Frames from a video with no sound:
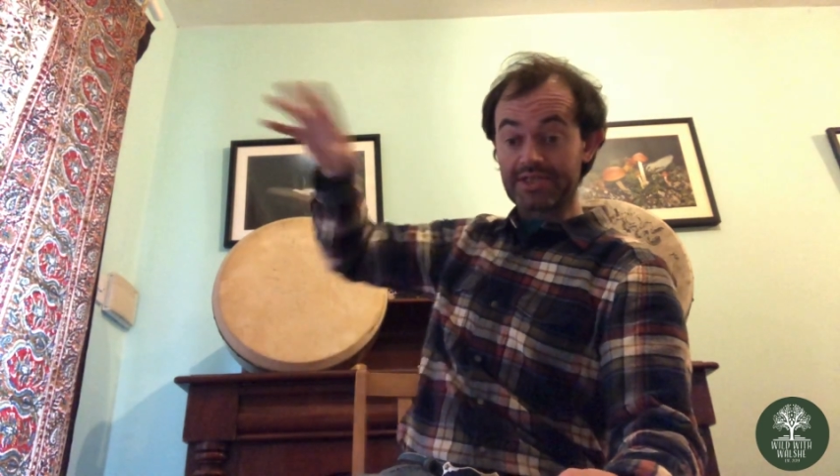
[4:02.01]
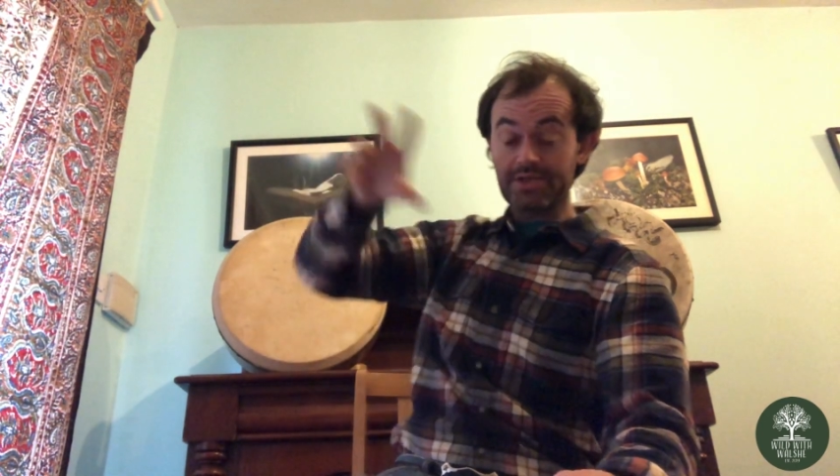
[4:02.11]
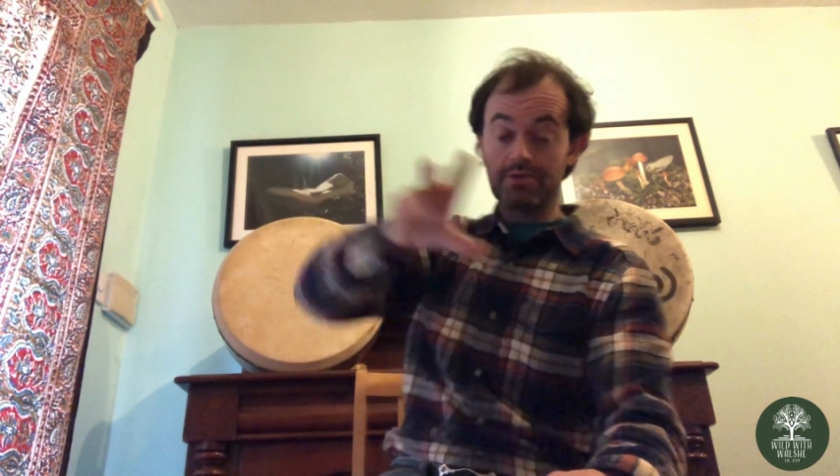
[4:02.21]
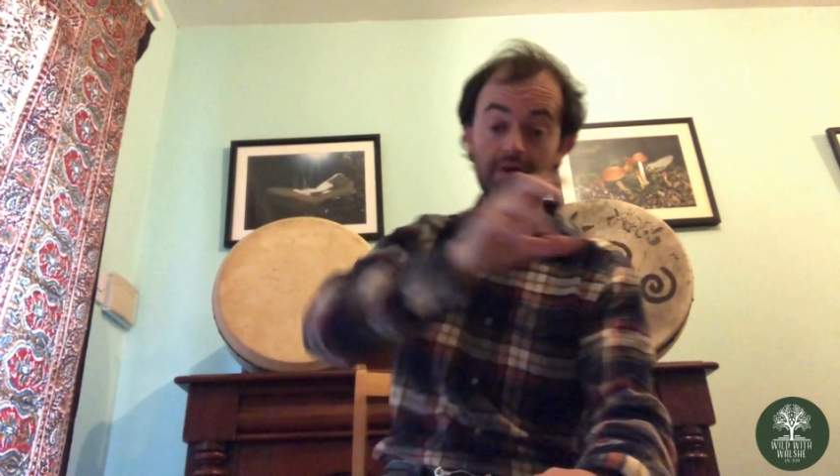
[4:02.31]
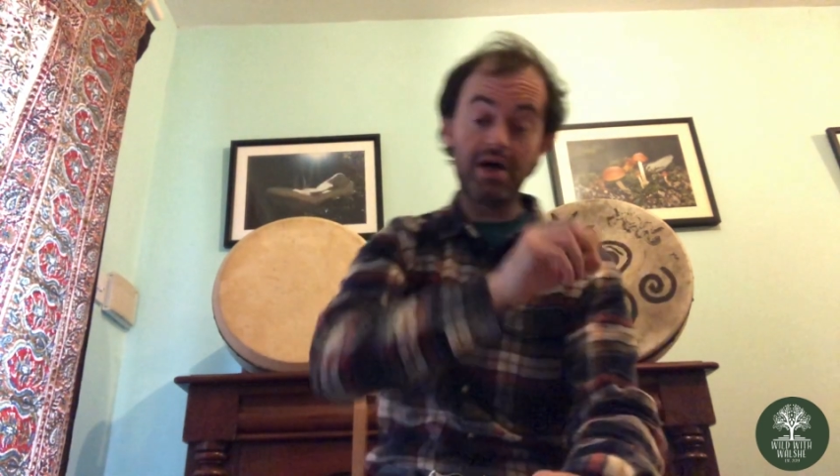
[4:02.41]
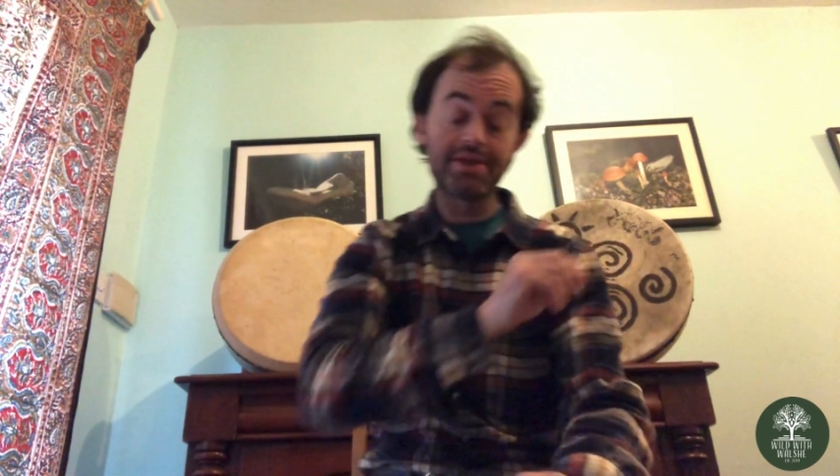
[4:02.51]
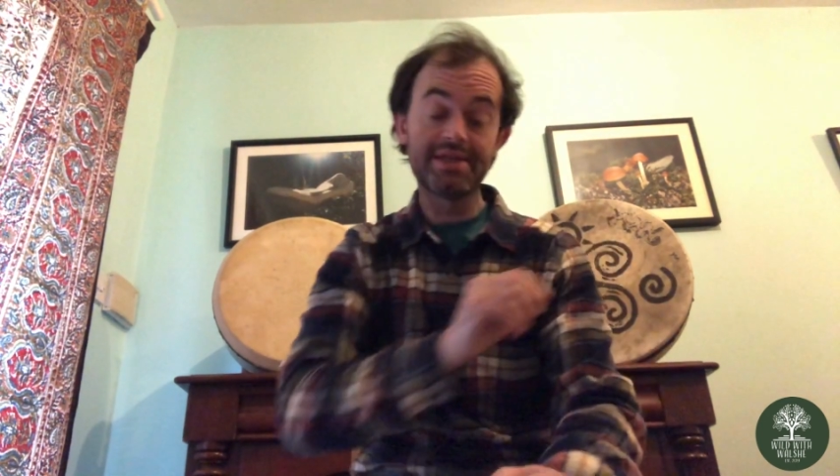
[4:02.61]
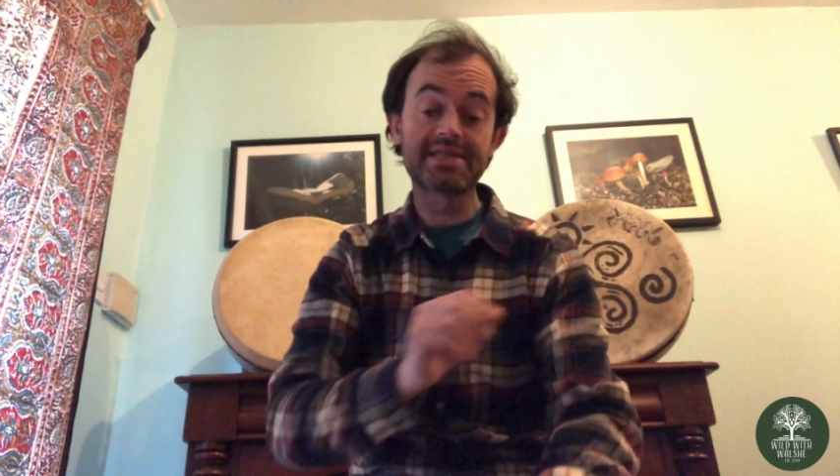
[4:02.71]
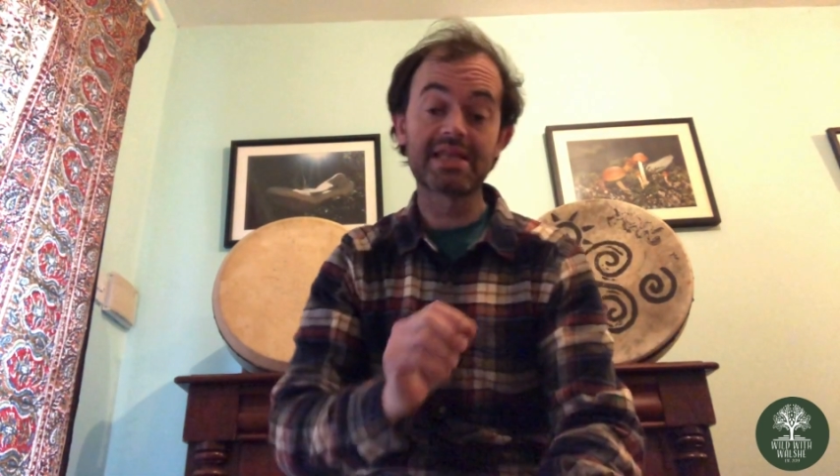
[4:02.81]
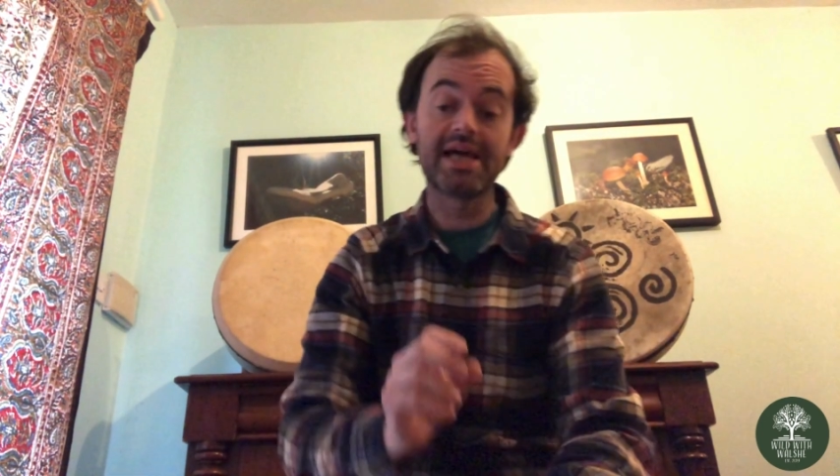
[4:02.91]
do on
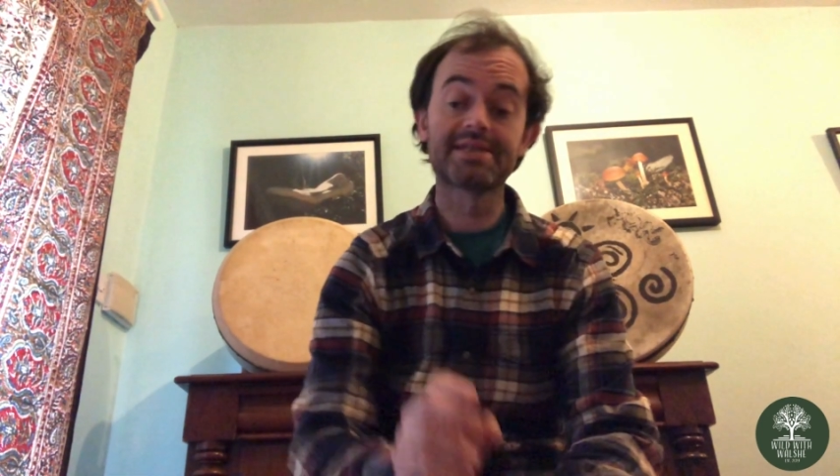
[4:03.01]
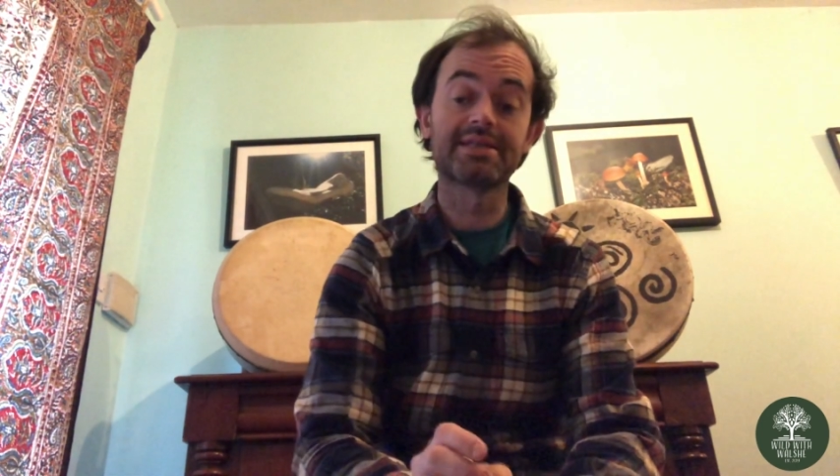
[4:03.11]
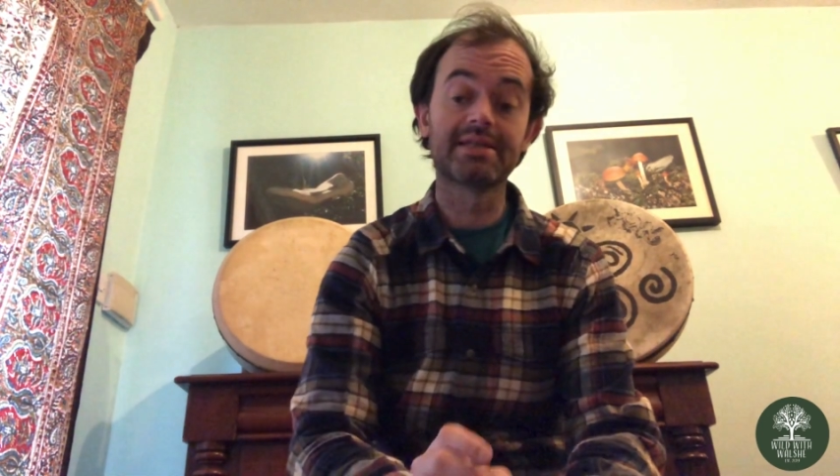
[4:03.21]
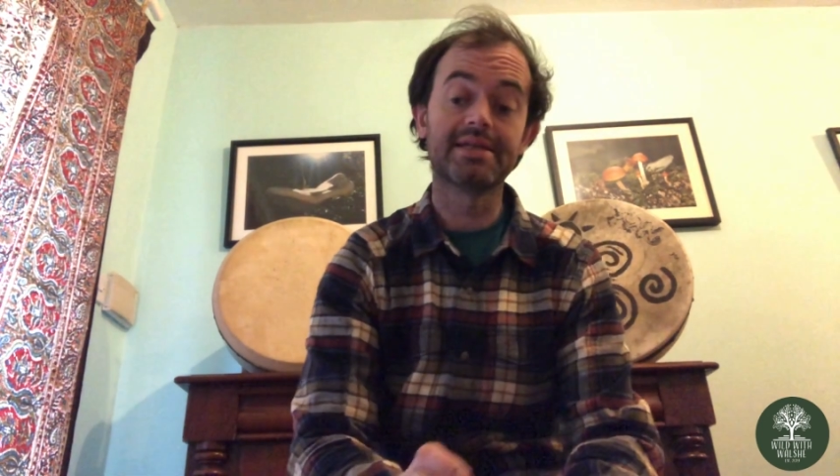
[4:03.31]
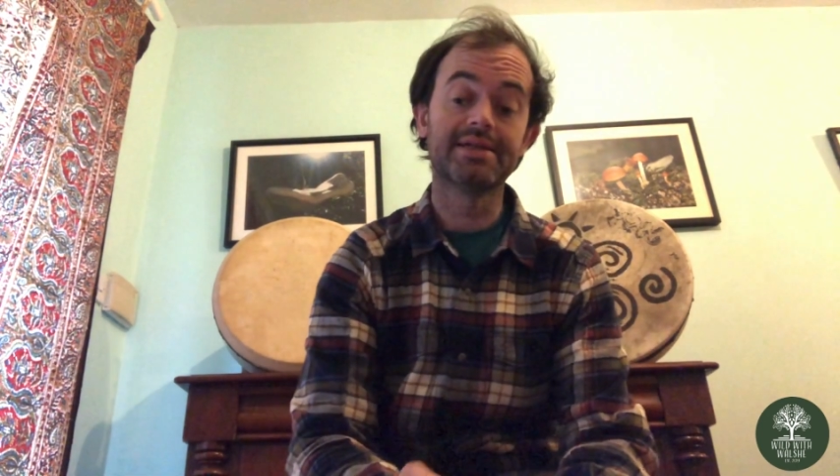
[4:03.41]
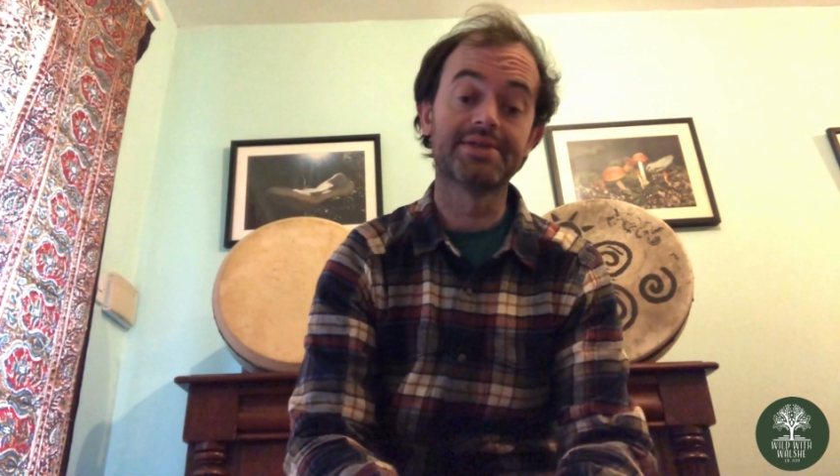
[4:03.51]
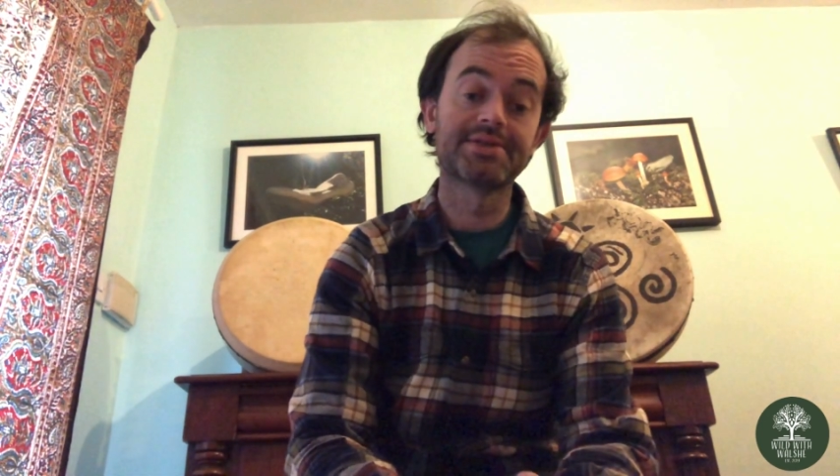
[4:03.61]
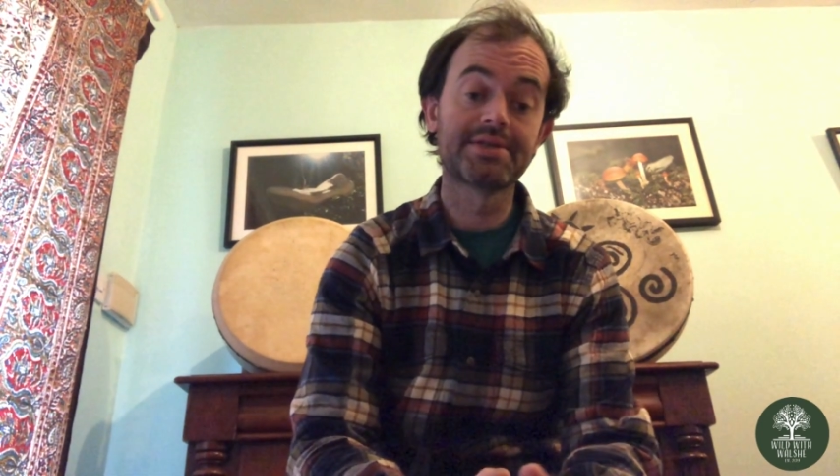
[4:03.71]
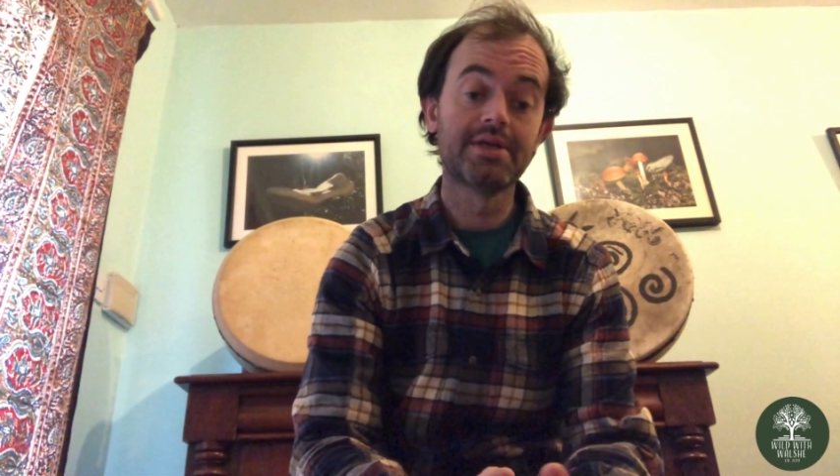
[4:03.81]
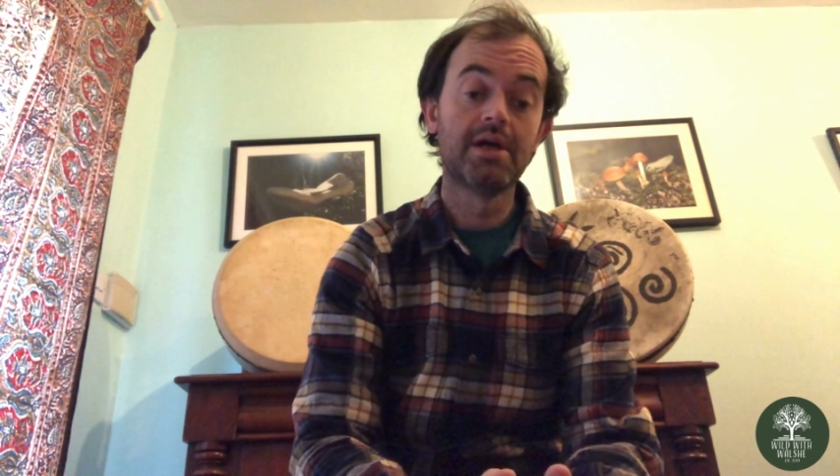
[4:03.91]
this lesson
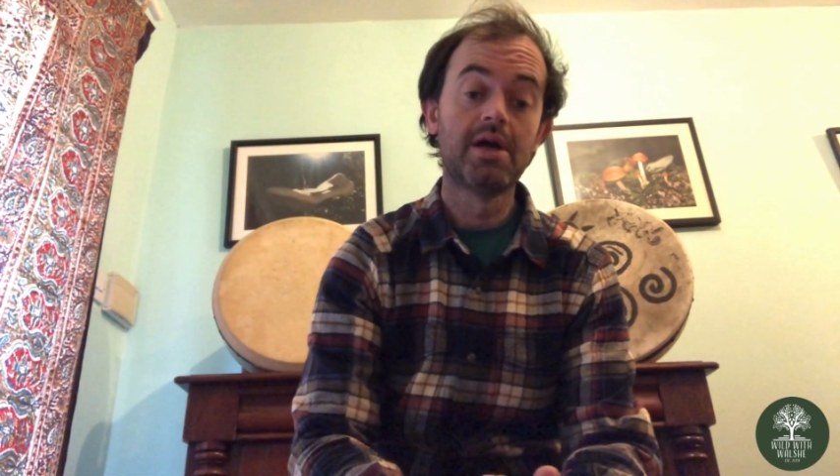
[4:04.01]
is